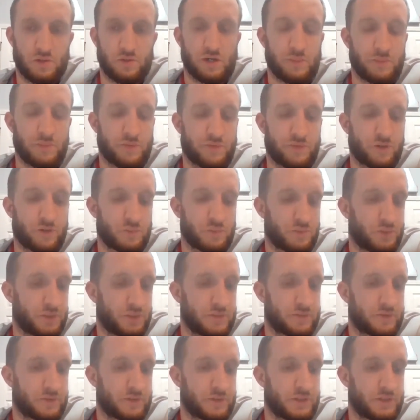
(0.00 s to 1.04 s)
Well, I'm a firm
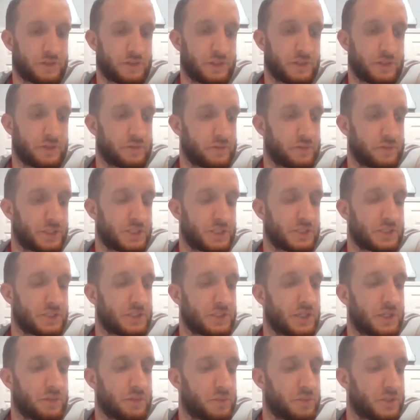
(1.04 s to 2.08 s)
believer in, and this is
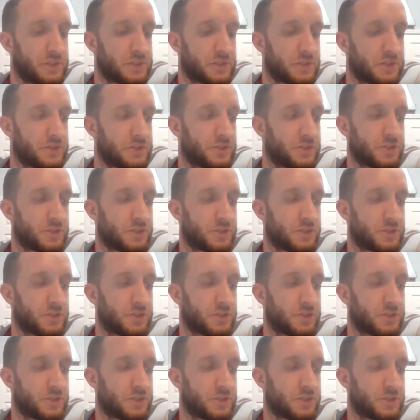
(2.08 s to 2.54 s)
any business.